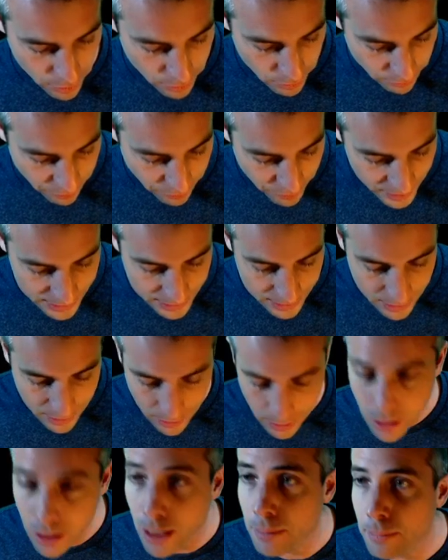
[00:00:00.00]
fixed
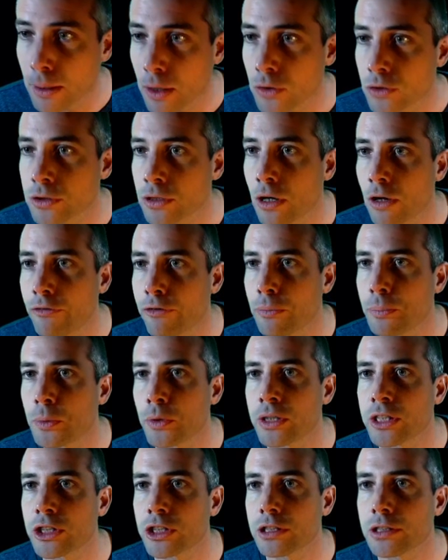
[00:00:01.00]
amount of
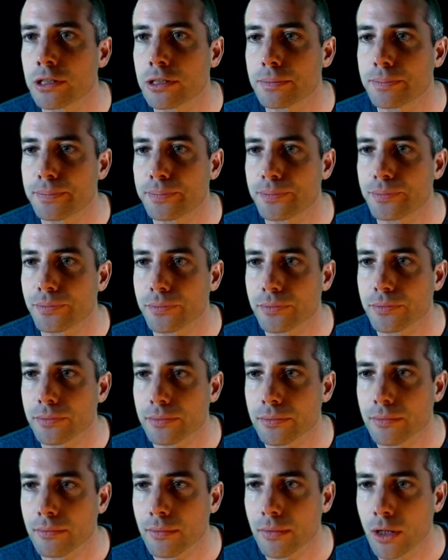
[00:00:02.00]
operations,
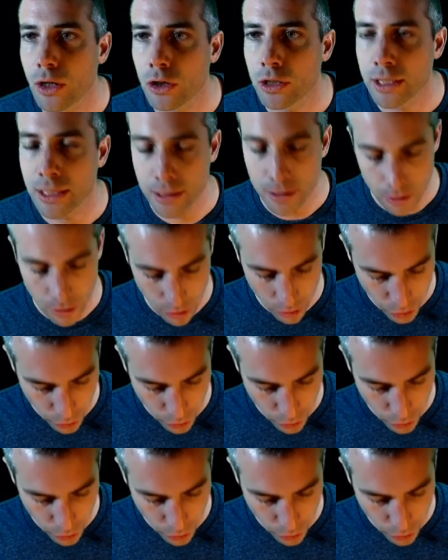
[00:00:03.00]
okay, on